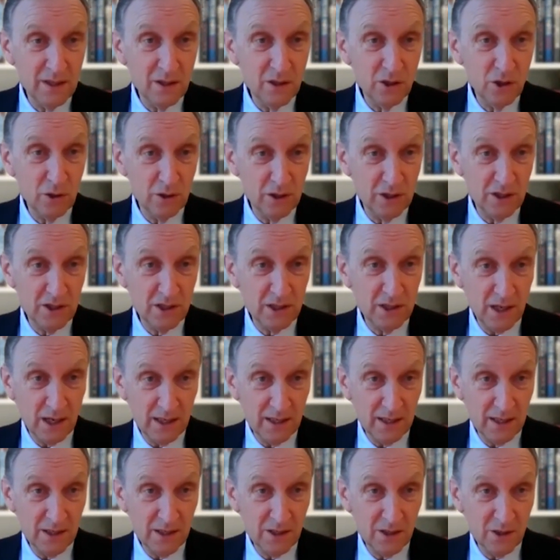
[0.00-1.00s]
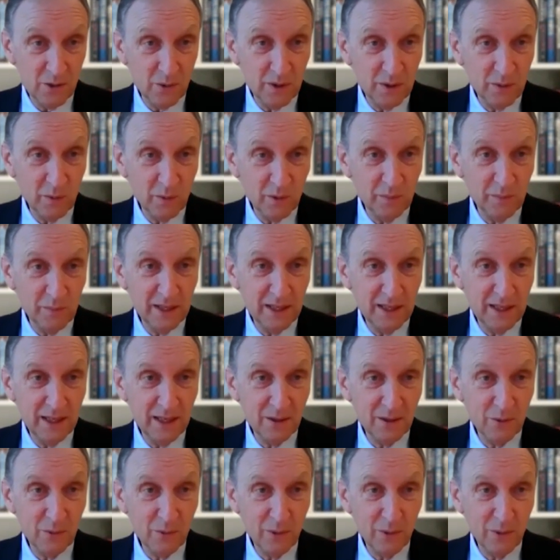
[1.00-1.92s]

the study, so it will be at a